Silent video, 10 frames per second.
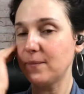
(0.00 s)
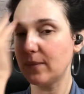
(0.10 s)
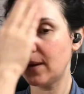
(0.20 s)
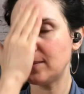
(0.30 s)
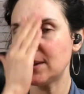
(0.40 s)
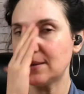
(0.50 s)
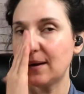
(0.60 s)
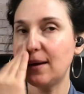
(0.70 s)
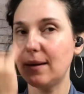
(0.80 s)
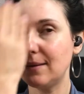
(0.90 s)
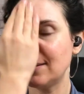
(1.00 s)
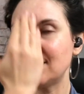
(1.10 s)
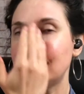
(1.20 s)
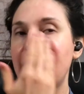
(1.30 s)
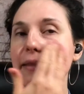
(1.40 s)
I'm just gonna
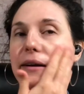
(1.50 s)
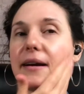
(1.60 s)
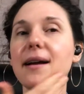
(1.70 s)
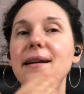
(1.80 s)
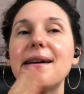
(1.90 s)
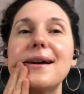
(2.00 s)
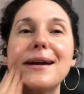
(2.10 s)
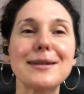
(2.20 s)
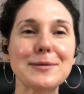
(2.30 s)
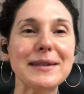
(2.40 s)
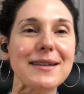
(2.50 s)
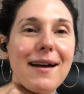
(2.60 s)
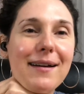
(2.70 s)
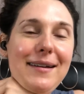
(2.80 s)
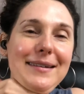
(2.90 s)
slather it on here as we
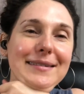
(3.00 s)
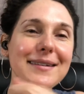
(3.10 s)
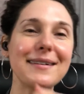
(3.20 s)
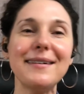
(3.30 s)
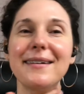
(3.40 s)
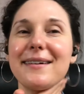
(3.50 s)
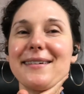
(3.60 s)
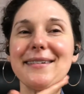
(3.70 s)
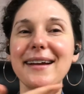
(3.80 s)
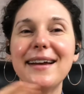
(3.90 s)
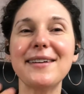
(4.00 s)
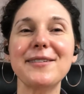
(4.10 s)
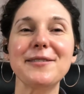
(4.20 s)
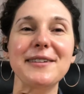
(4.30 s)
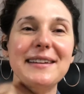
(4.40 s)
talk. Oh, I
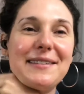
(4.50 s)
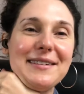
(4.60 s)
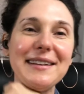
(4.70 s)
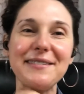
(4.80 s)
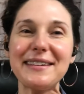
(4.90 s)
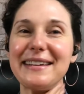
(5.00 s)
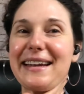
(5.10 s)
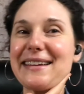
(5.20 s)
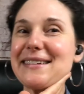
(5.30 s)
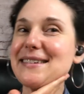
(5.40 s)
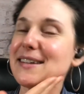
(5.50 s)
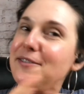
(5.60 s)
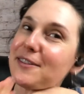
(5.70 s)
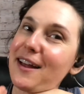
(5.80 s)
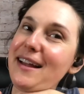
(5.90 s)
really, really, really like this stuff a
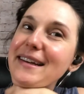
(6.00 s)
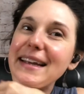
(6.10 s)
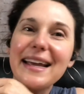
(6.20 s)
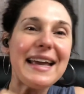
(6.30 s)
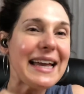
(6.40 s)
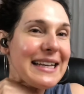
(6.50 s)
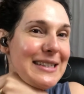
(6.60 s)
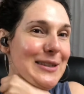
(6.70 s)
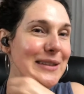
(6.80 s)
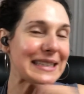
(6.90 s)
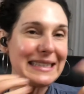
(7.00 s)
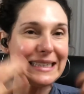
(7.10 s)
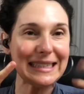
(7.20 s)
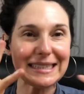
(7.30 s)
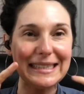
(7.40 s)
lot. And as you can see,
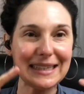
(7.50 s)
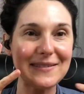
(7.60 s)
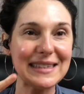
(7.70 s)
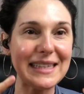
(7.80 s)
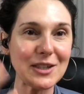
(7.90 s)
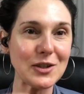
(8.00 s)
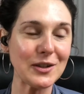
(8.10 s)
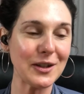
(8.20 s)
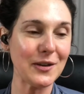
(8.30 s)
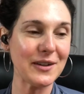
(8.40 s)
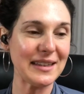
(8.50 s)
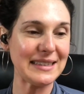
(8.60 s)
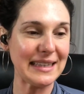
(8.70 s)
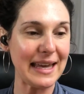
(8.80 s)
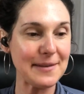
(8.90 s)
it just gives such a glow to the
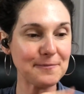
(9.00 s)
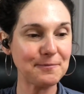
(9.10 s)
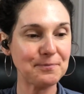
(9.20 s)
skin.